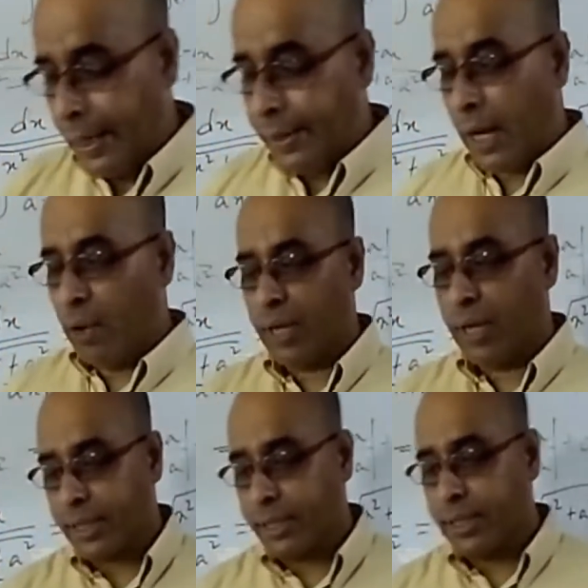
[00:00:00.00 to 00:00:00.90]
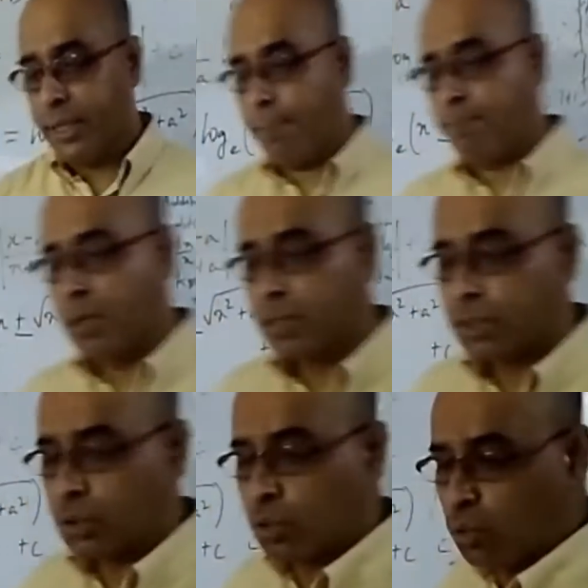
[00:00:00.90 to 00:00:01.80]
Now we are taking up
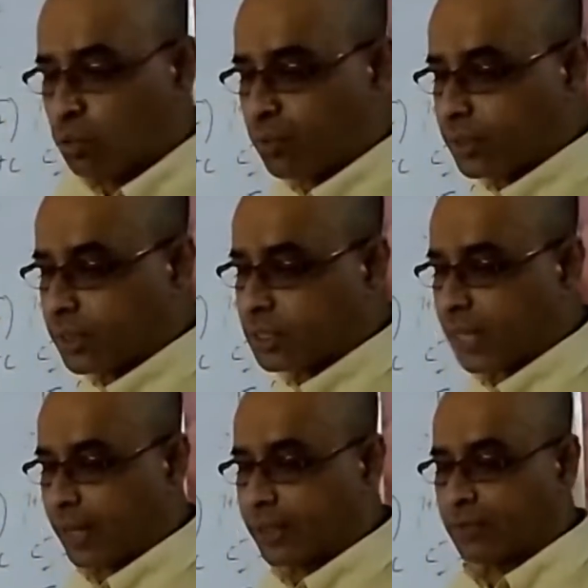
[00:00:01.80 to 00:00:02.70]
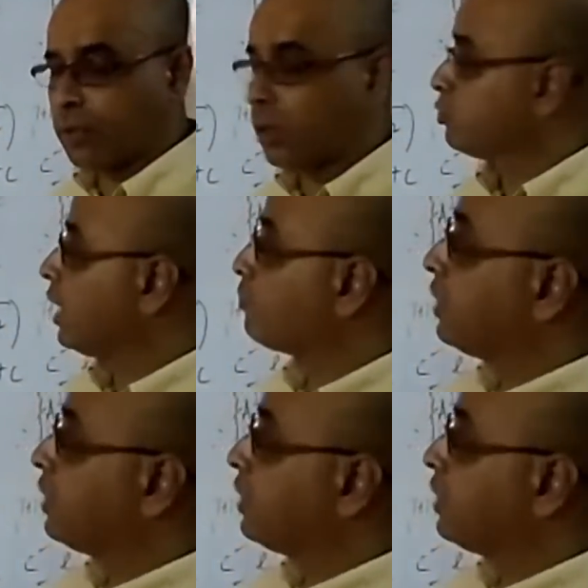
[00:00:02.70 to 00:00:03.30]
2 further standard formula.